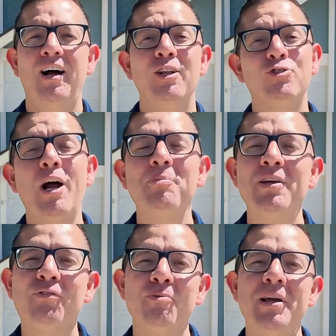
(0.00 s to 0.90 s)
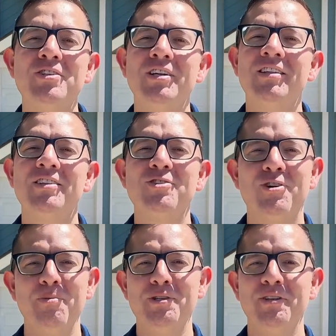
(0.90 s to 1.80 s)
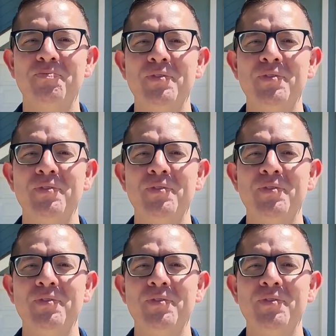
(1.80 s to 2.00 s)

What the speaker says: I'll drop the information in the description.